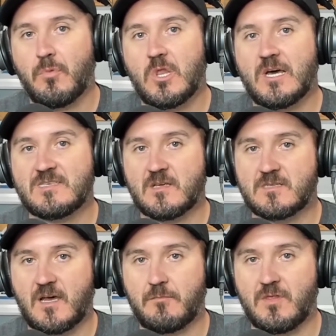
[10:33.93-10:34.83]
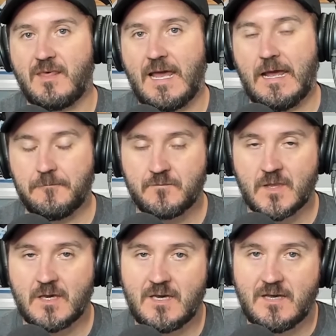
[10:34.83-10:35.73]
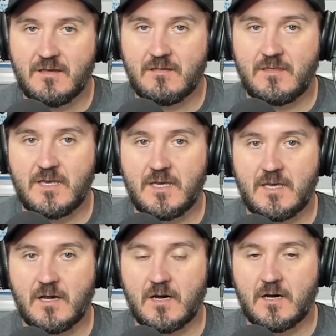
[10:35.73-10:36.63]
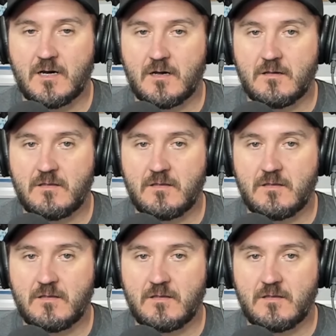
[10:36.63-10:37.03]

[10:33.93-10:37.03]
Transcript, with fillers: Plus, on top of that, the uh,